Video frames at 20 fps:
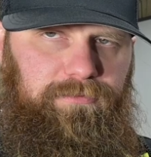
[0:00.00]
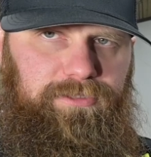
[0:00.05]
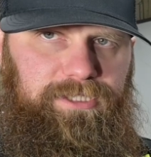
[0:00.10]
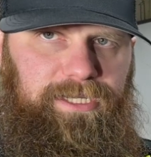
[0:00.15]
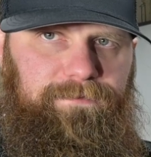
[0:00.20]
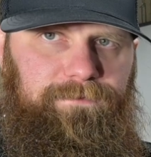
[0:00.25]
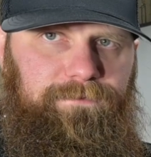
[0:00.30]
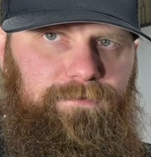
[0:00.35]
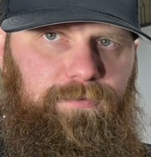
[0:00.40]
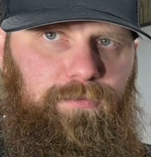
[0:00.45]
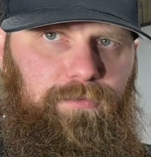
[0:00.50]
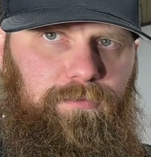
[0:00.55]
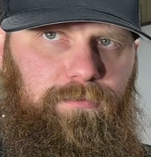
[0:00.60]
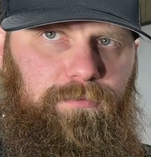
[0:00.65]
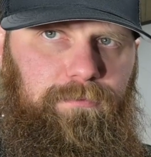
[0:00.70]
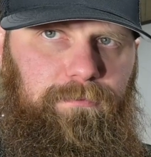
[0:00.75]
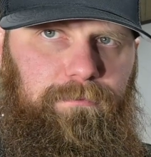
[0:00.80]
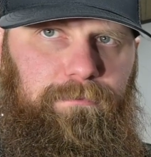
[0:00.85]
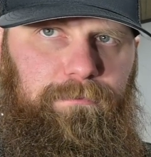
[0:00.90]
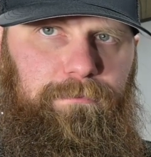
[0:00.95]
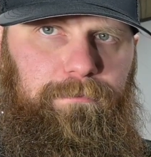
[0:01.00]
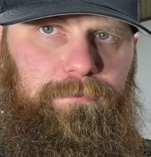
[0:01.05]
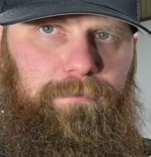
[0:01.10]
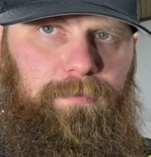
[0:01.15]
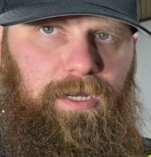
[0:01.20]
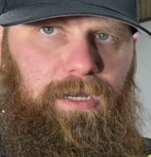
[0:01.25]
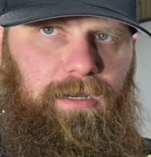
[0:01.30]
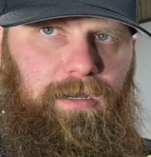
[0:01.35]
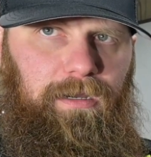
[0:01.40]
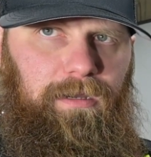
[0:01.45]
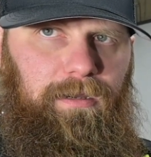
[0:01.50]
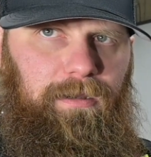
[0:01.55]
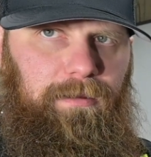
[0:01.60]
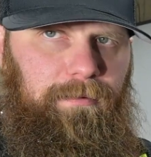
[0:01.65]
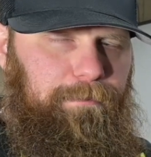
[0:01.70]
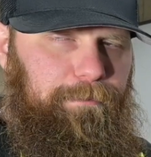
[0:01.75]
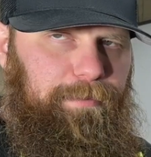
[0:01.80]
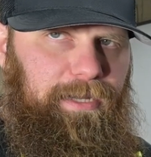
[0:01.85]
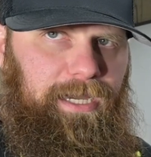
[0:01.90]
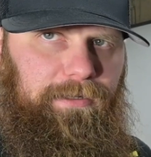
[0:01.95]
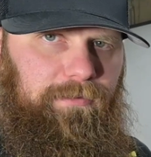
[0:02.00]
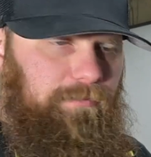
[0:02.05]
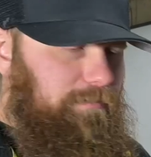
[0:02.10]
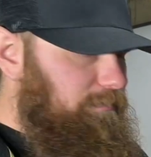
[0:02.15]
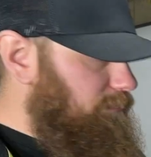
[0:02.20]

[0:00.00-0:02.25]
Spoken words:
jet fuel bottle.